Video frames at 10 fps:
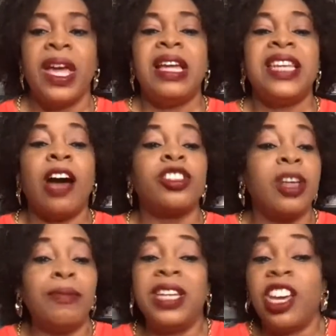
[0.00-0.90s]
Now,
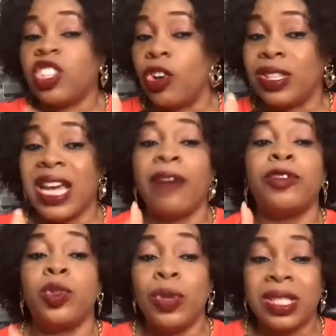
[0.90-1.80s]
some nations have
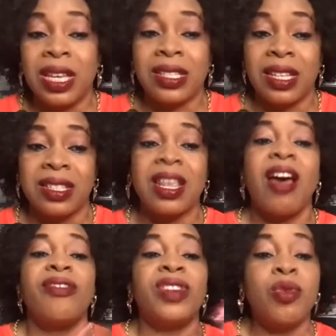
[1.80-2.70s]
two seasons,
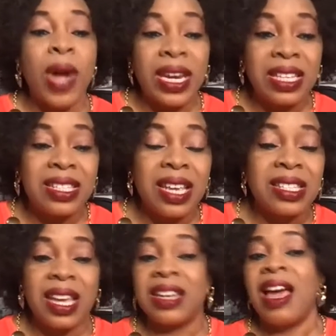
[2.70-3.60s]
the rainy
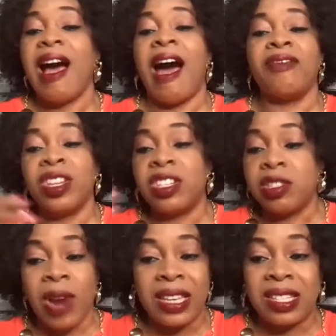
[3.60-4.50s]
season and the
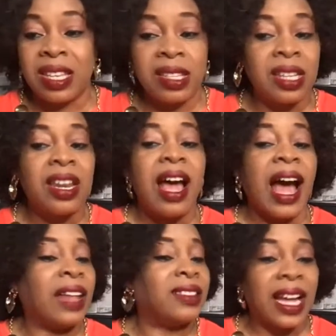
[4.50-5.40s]
dry season,
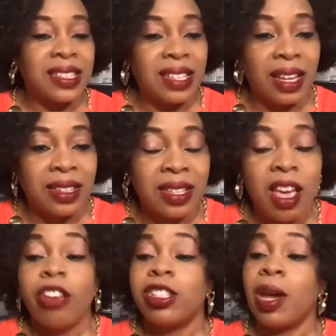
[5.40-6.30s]
and that's it.
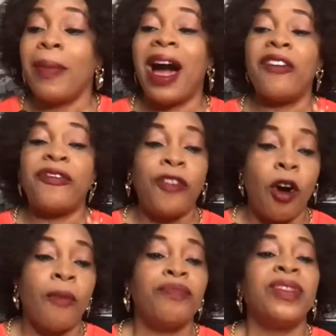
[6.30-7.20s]
Some have
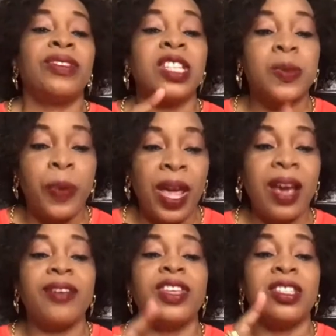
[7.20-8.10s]
four, the
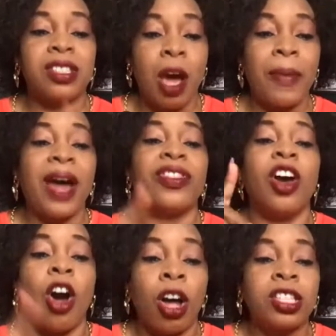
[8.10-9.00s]
spring, the summer,
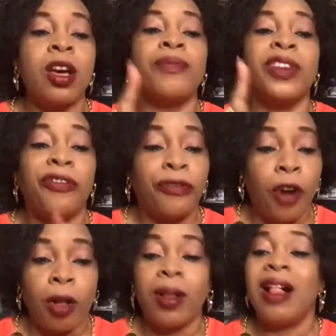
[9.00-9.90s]
the autumn, the
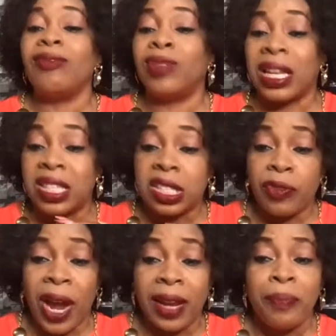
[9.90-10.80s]
fall. That's
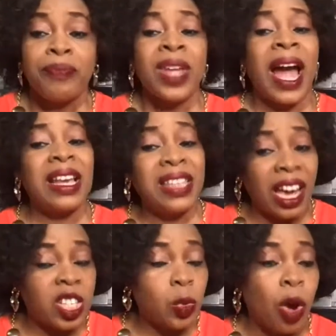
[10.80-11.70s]
fine. And
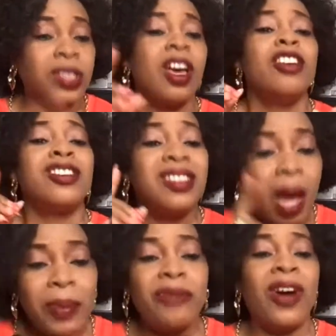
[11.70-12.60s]
guess what?
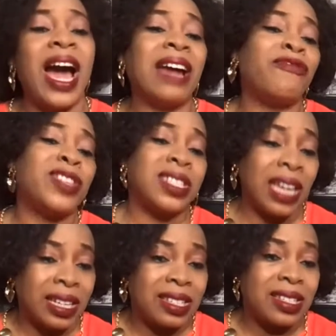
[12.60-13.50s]
Some even have
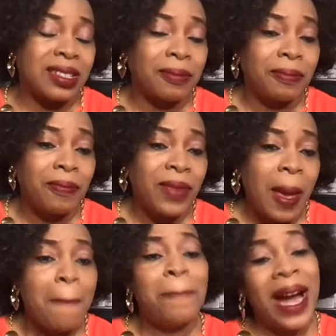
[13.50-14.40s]
six.
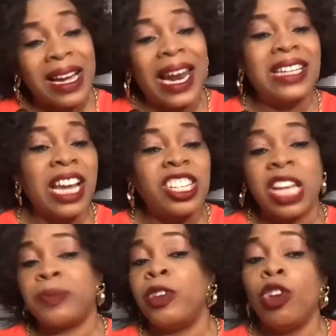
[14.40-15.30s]
Bangladesh
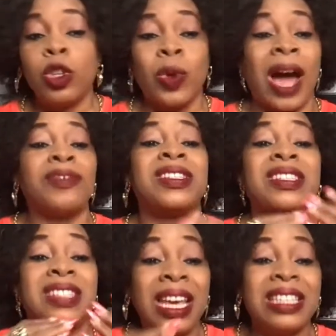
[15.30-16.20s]
has been known to have
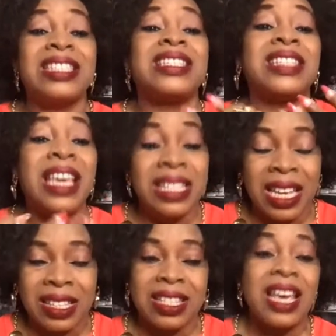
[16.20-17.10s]
six
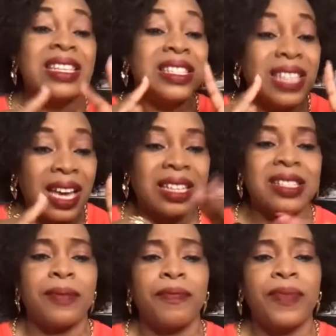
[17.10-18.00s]
seasons.
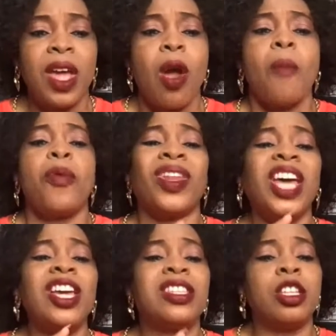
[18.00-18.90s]
Six. But
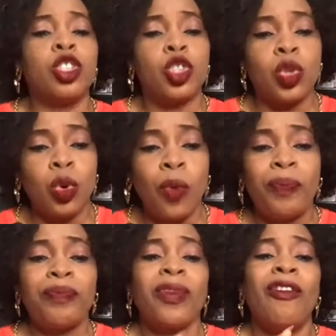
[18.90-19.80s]
whether it is two,
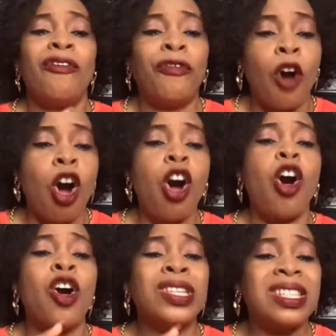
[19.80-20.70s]
four,
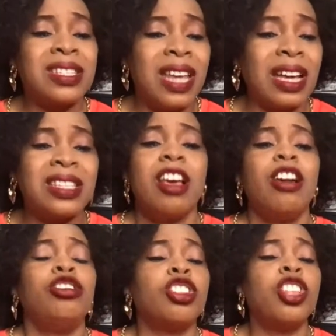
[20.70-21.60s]
or six
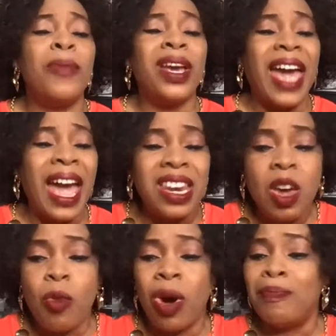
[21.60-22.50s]
does not make
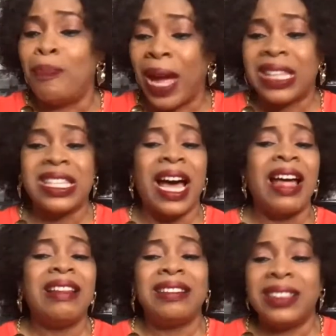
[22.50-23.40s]
anyone
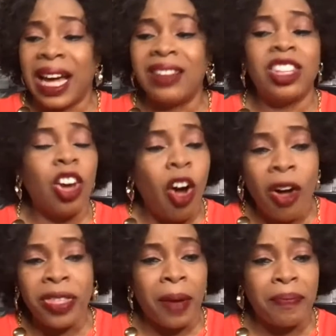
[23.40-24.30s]
better than the
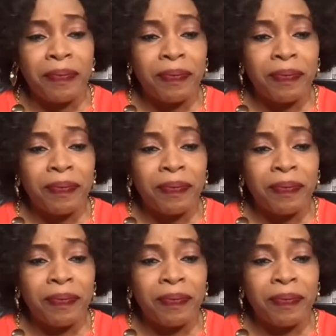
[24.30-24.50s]
other.